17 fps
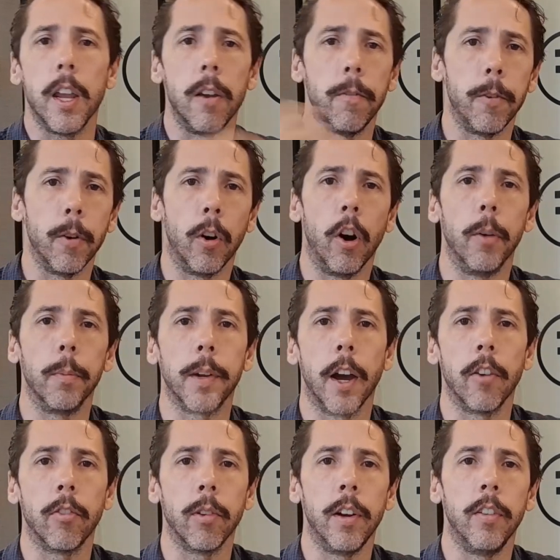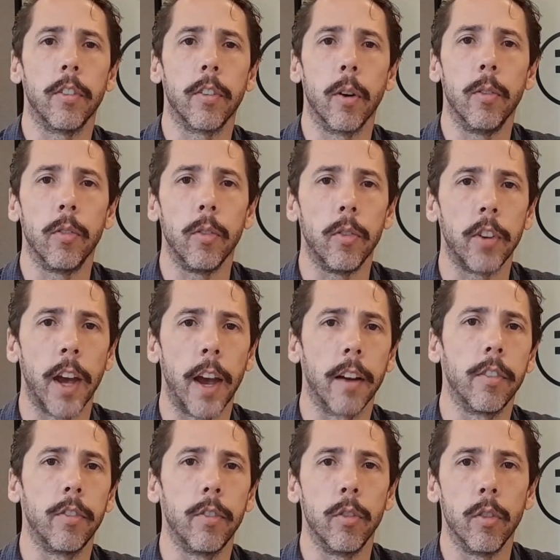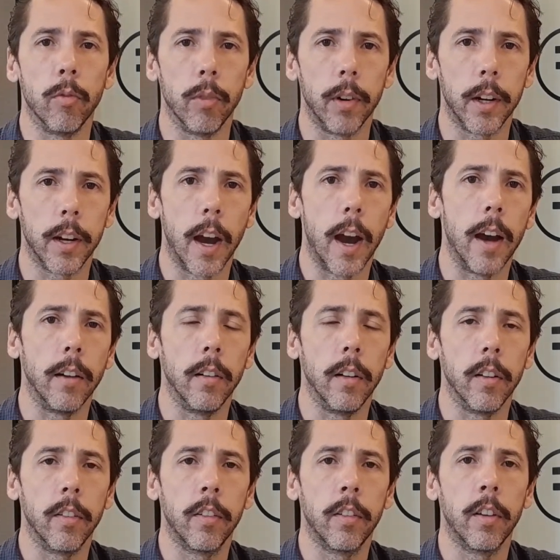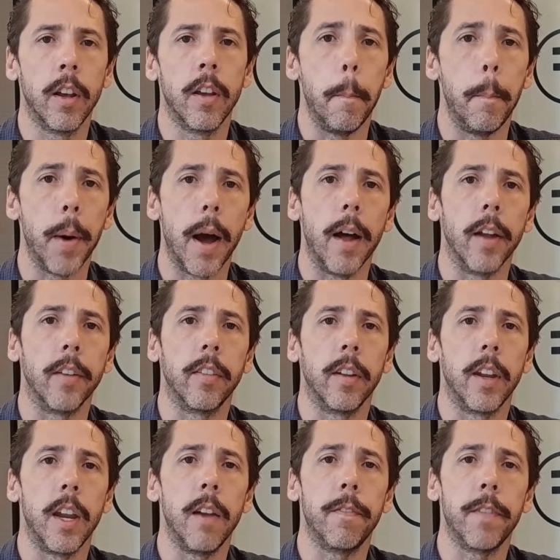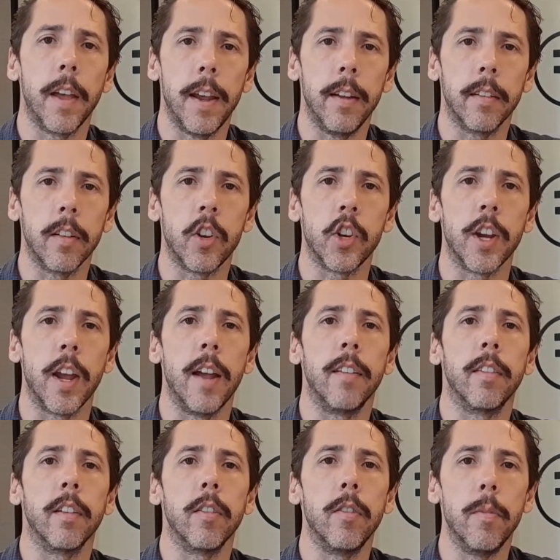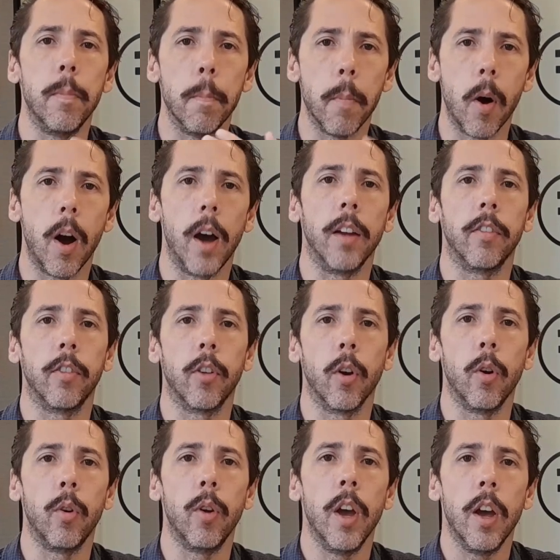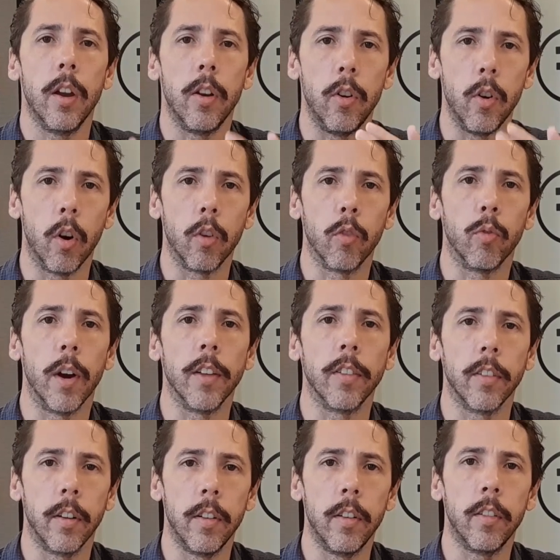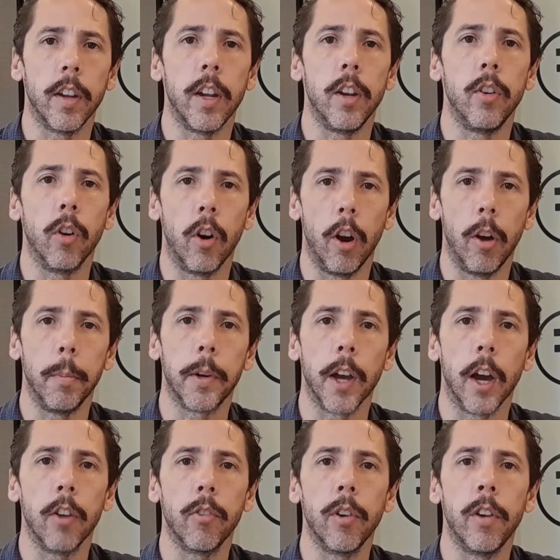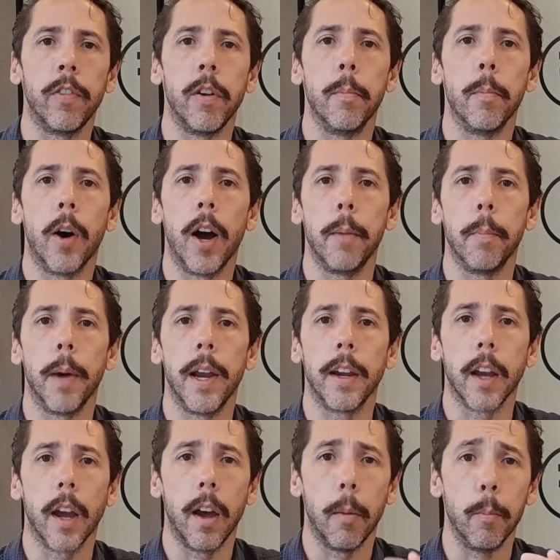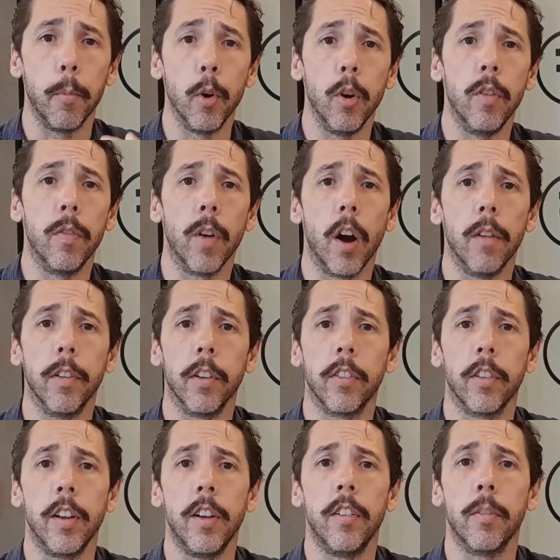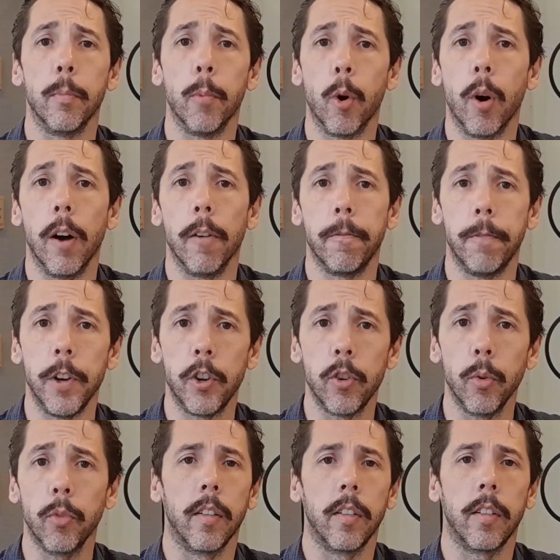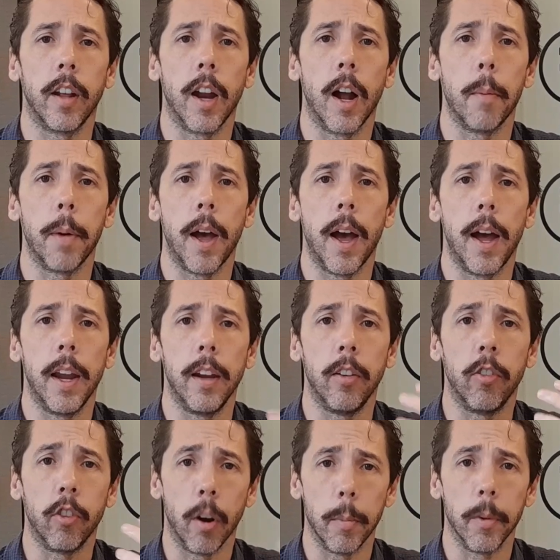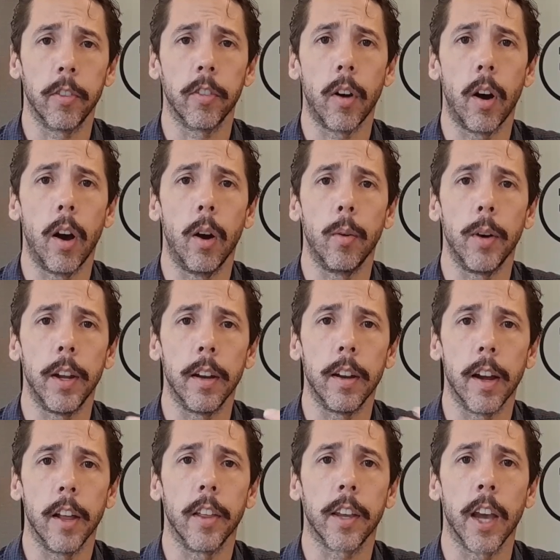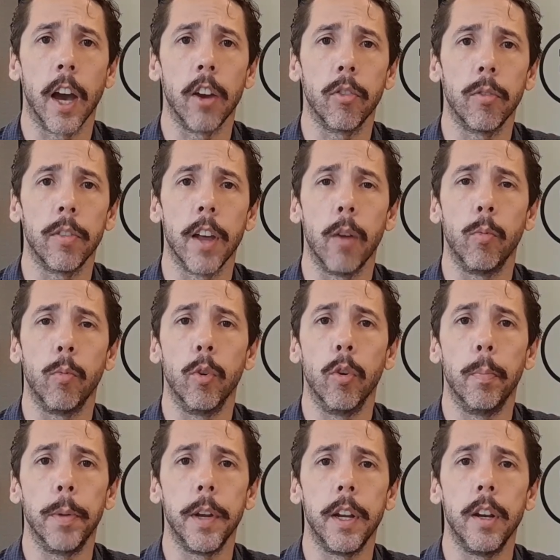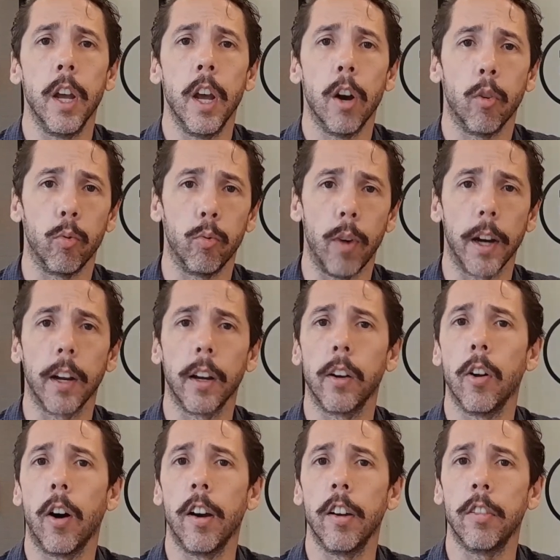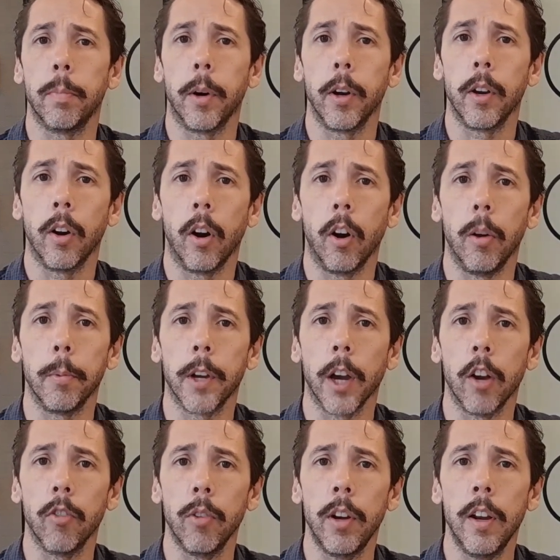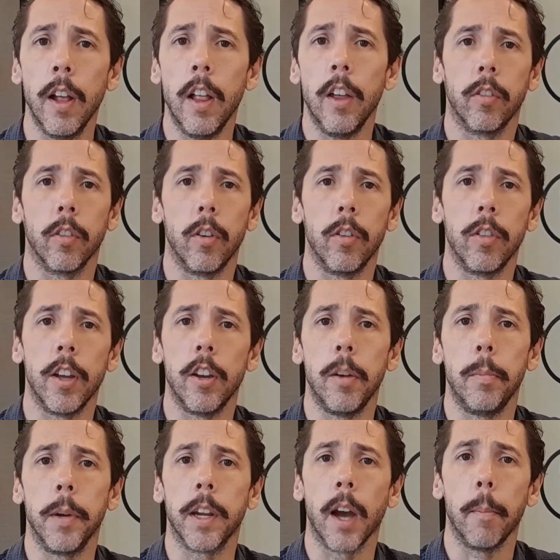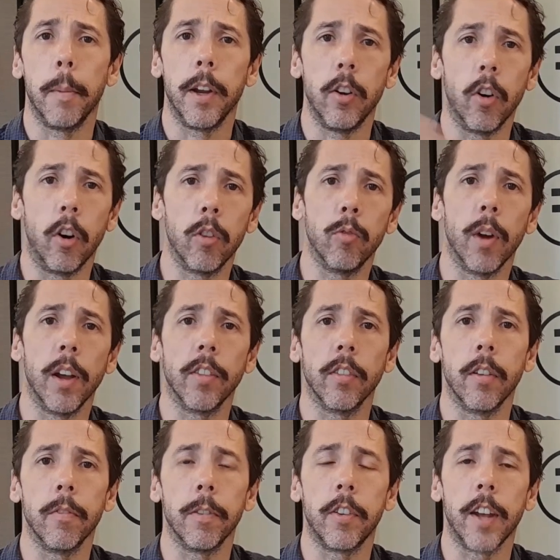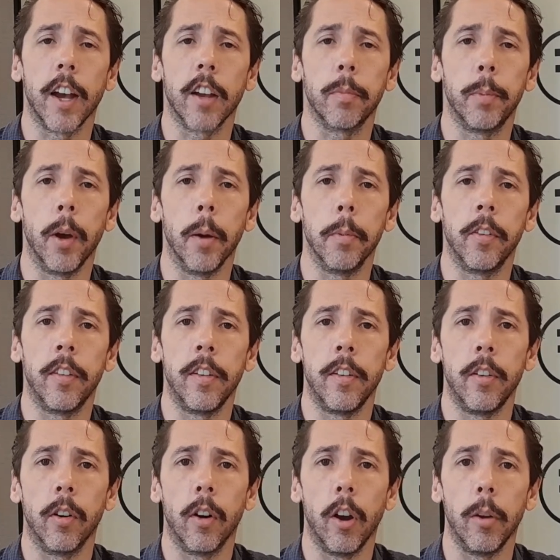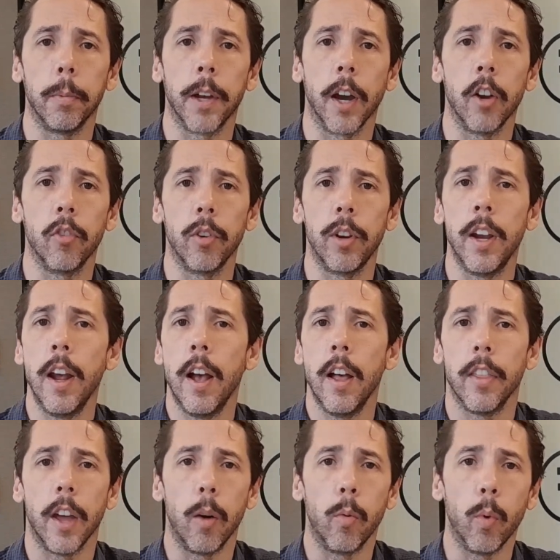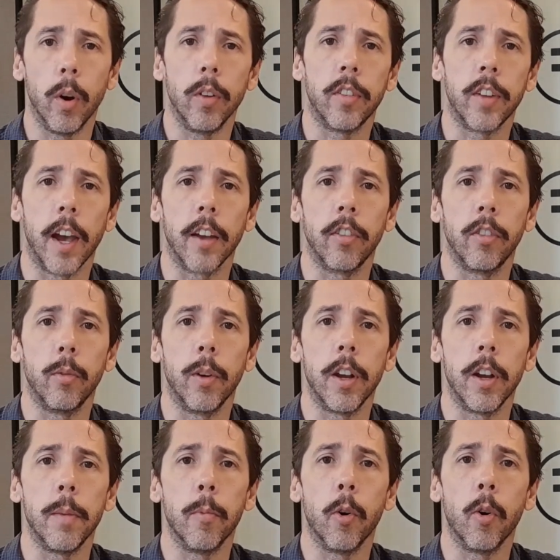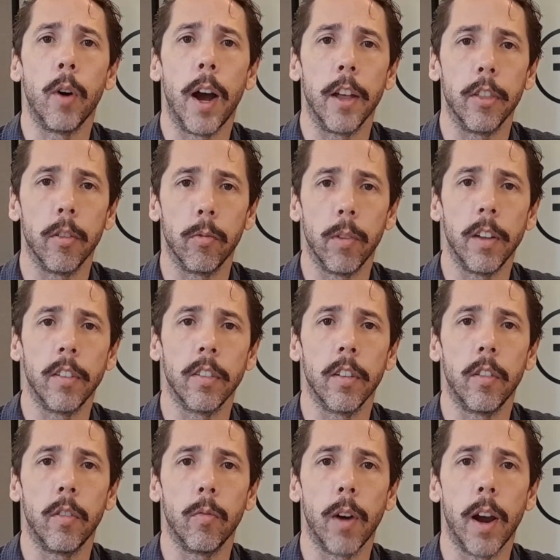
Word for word: if your home country is going to tax you regardless. But if there is a chance that you might go non resident in your home country, if you might make a move overseas more official, set up a domicile in another country that will be recognized by your home country, so then you become a non resident for tax purposes in your home country, they won't tax you anymore at the resident